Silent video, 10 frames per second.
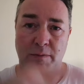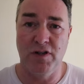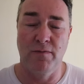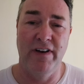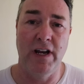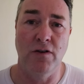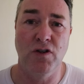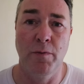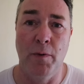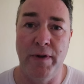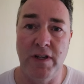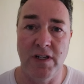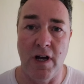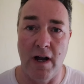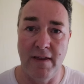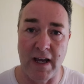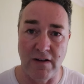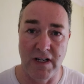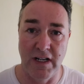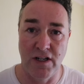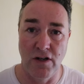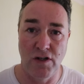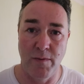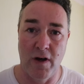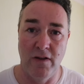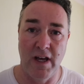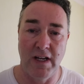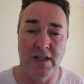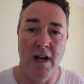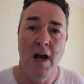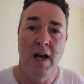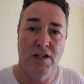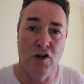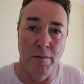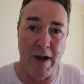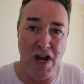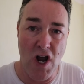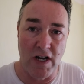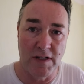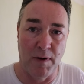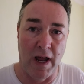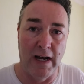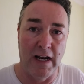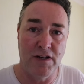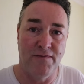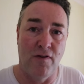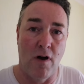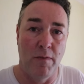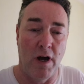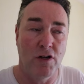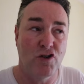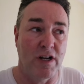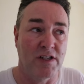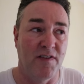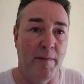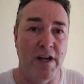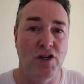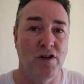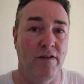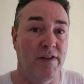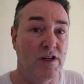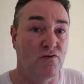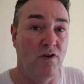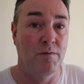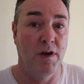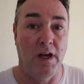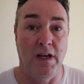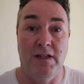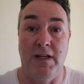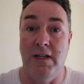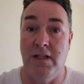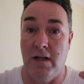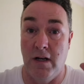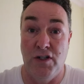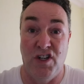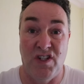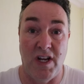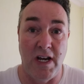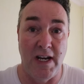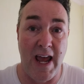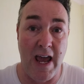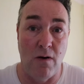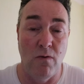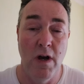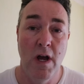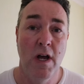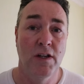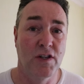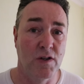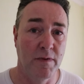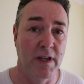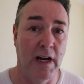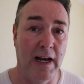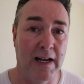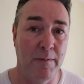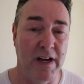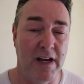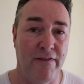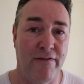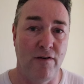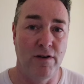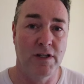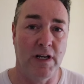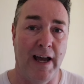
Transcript: There'll be some videos coming up at the side. Thanks for listening to me on this. It's going to be a nice playlist from a transformation of this room that it is, as you see it now, to something a little bit different.